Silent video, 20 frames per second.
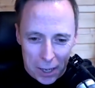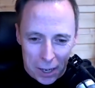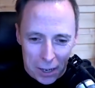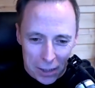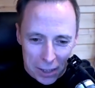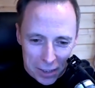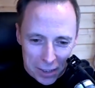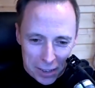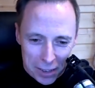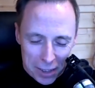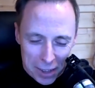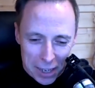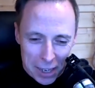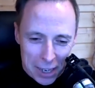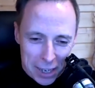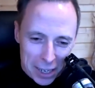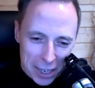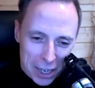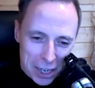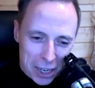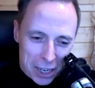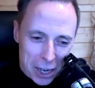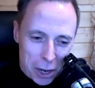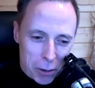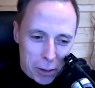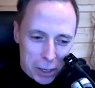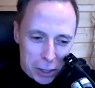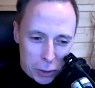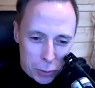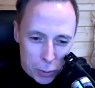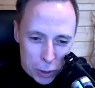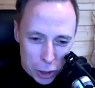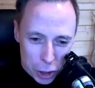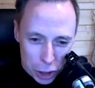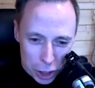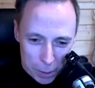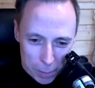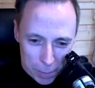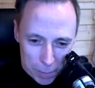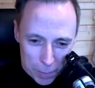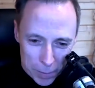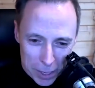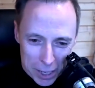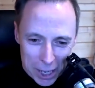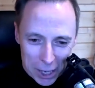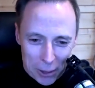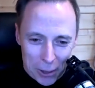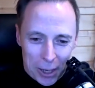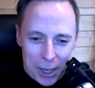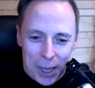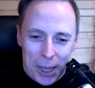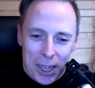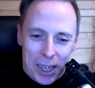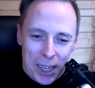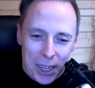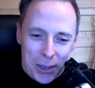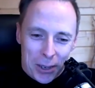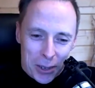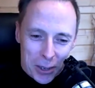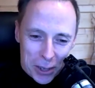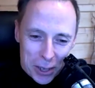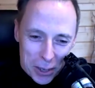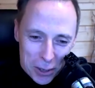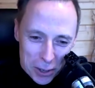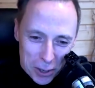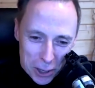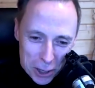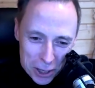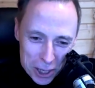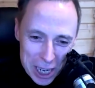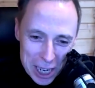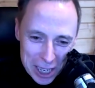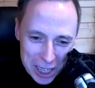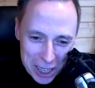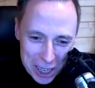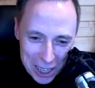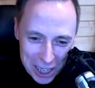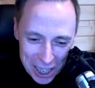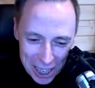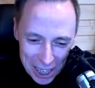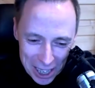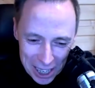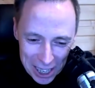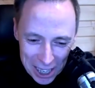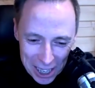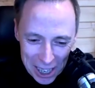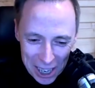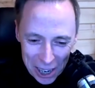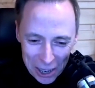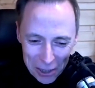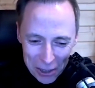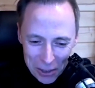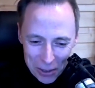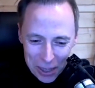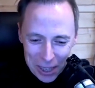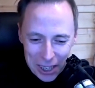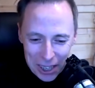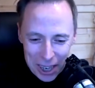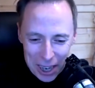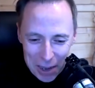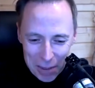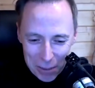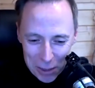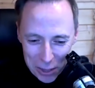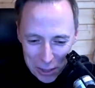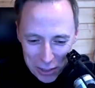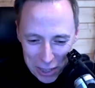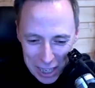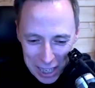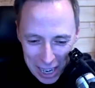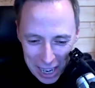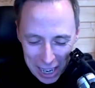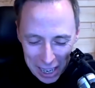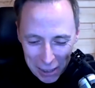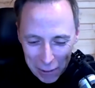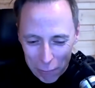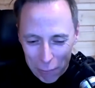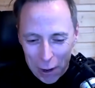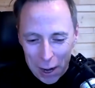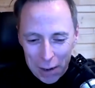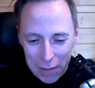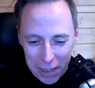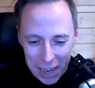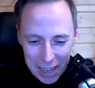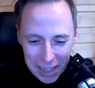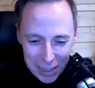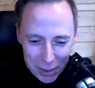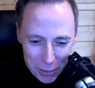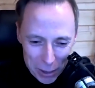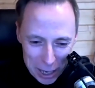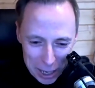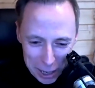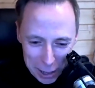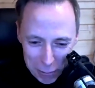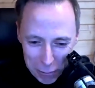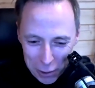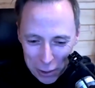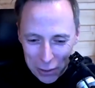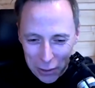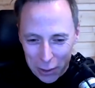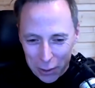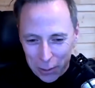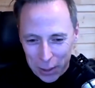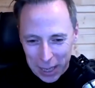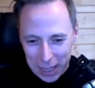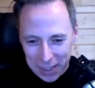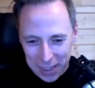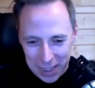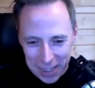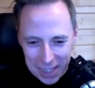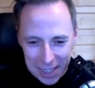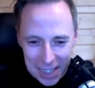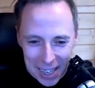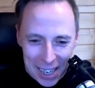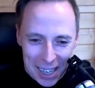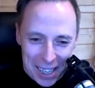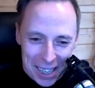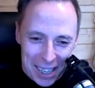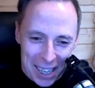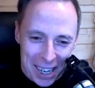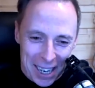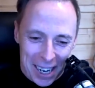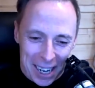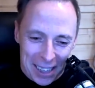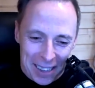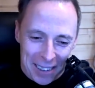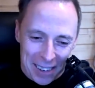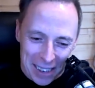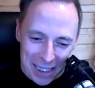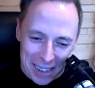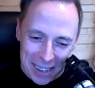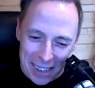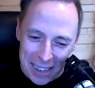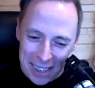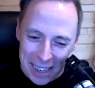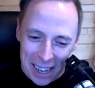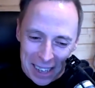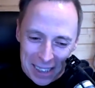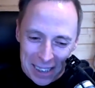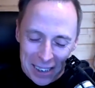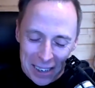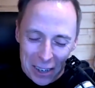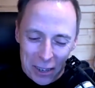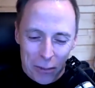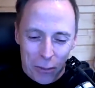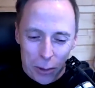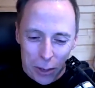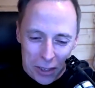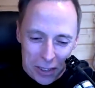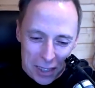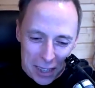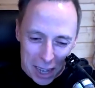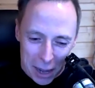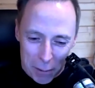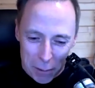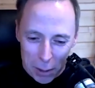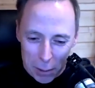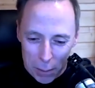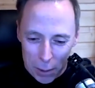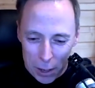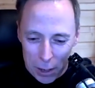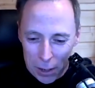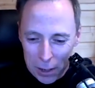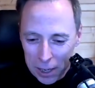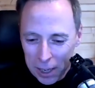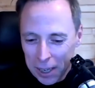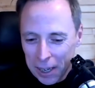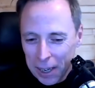This is the going to a gym. You don't join, you go to a gym 3 days, 5 days a week the first few weeks, and then that's it. And that's nothing worse than that with a blog.